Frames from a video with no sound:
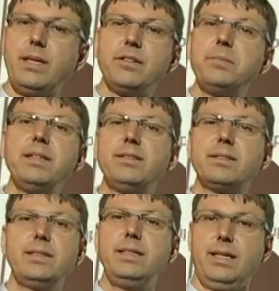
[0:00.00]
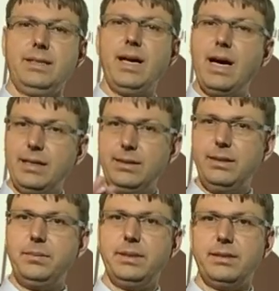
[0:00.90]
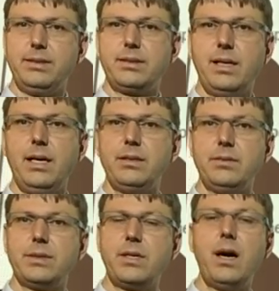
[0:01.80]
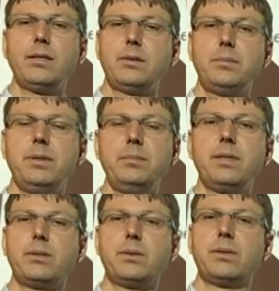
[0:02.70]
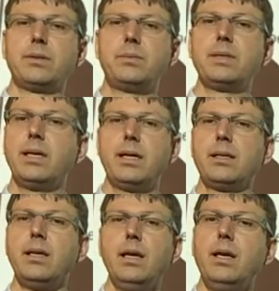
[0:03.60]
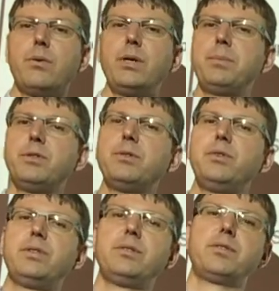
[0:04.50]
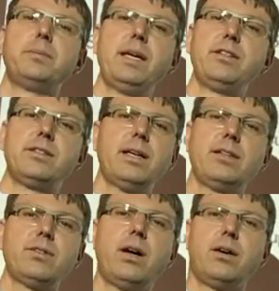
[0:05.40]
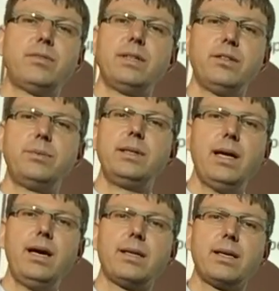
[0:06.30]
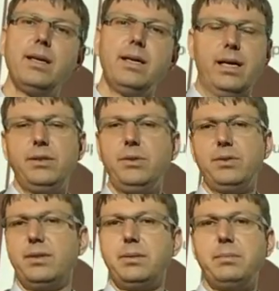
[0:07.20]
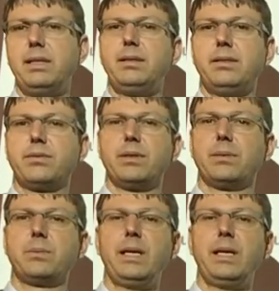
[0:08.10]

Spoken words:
It's basically an unlimited kind of economy, because we can reproduce information as often as we like and use it in many different